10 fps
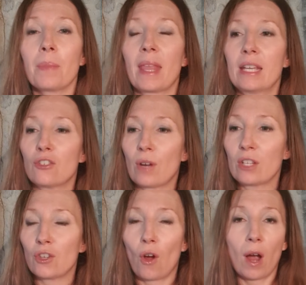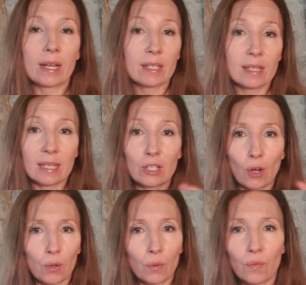It trains your eye to see
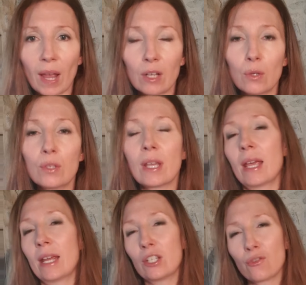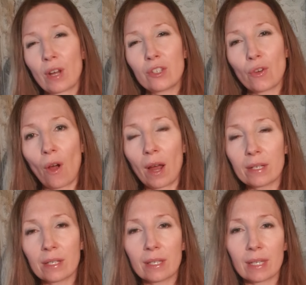tonal values. It trains your eye
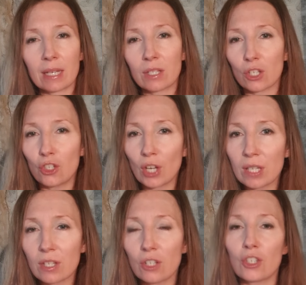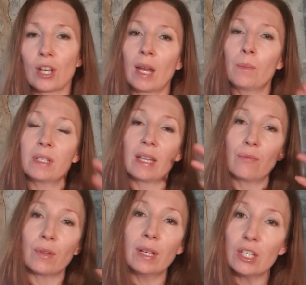to see suggested shape,
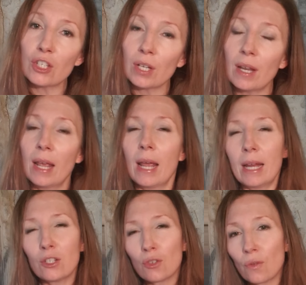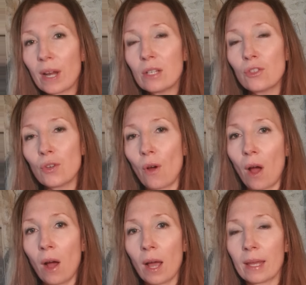definition. It trains your
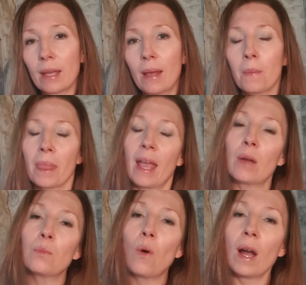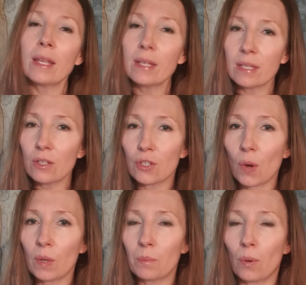eye. And why this is
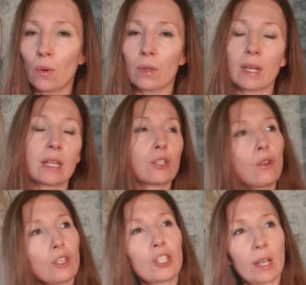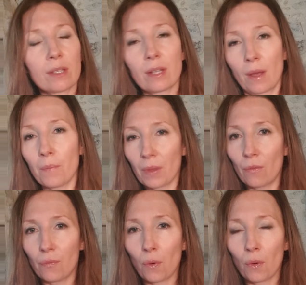so important is not just
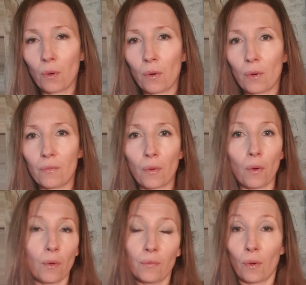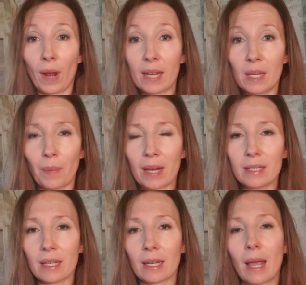for any
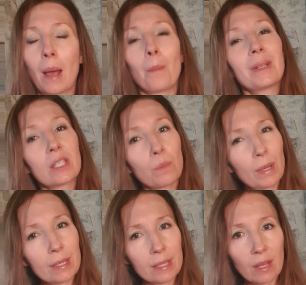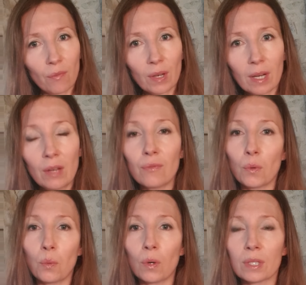painting, but specifically
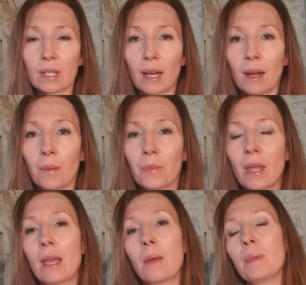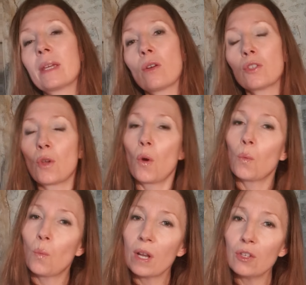for watercolor. Because
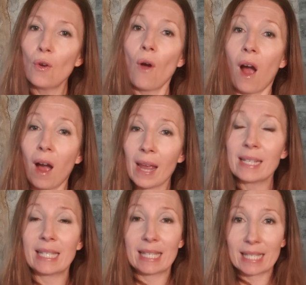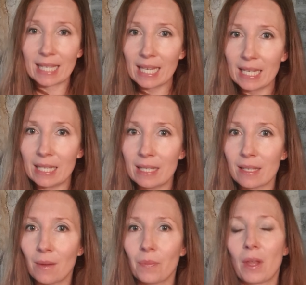when your eye
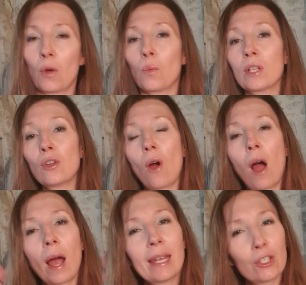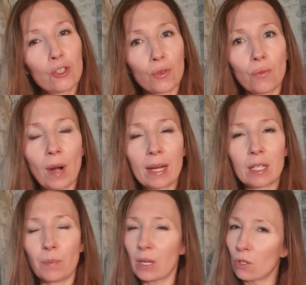sees, when your eye is
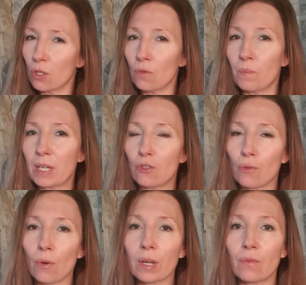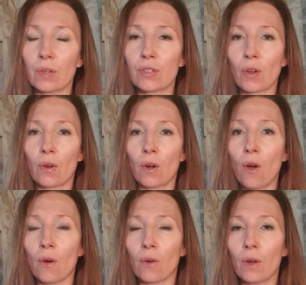trained because you've been drawing for so
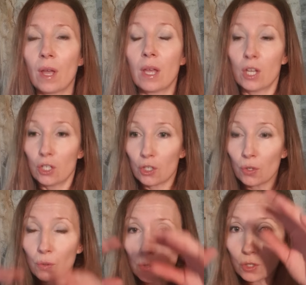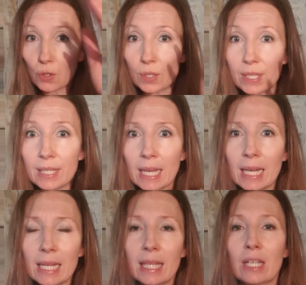long to
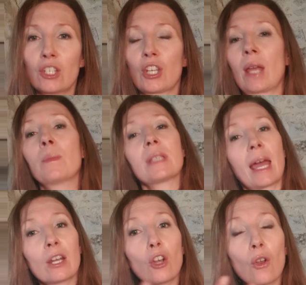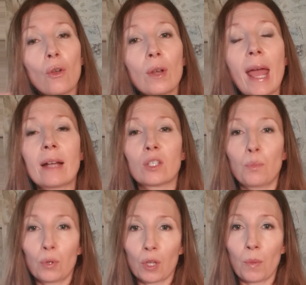see these shapes and learn how to
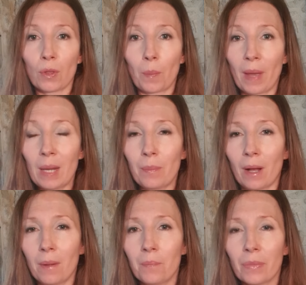put them on the paper,